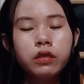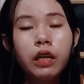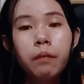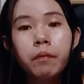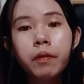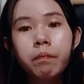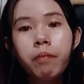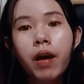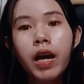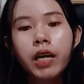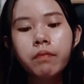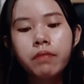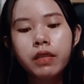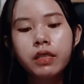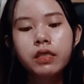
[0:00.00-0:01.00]
Number
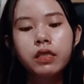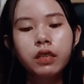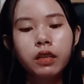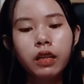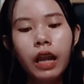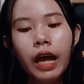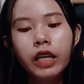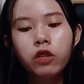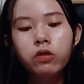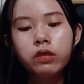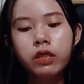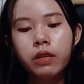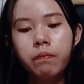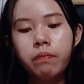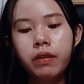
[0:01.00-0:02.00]
5 is
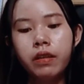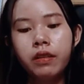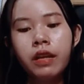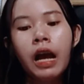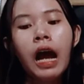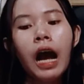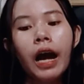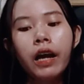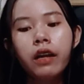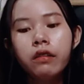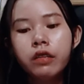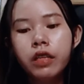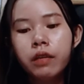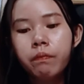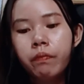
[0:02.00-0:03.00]
glycolipid, are
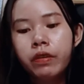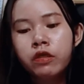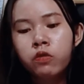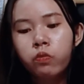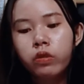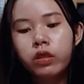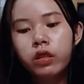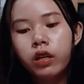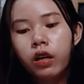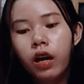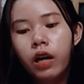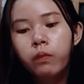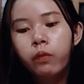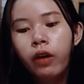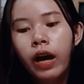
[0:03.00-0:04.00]
lipids with the
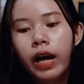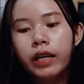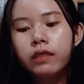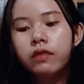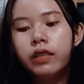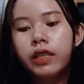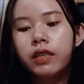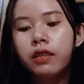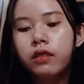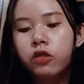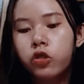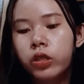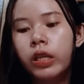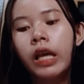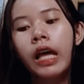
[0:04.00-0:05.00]

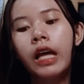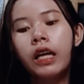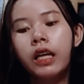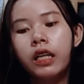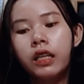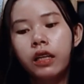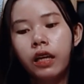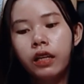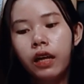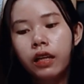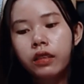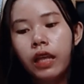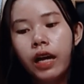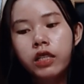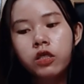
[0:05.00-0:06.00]
carbohydrates
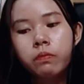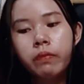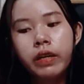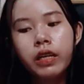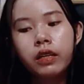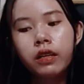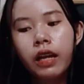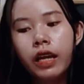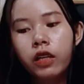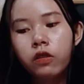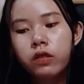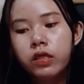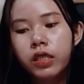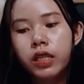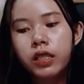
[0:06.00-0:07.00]
attached by a
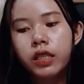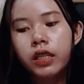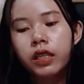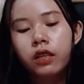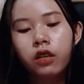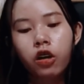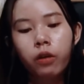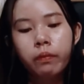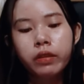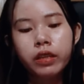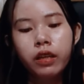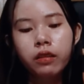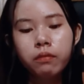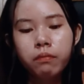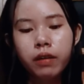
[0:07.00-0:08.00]
glycosidic
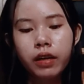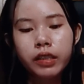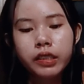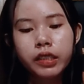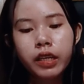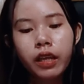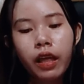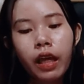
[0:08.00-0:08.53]
covalent bond.